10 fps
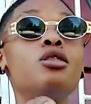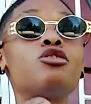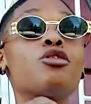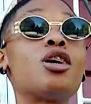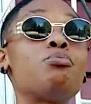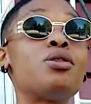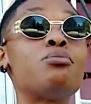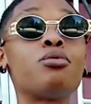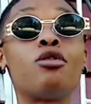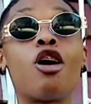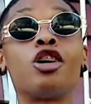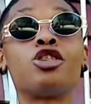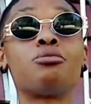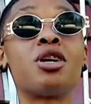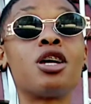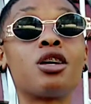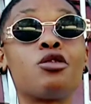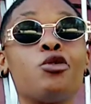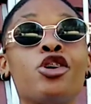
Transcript: straight people are Jamaican,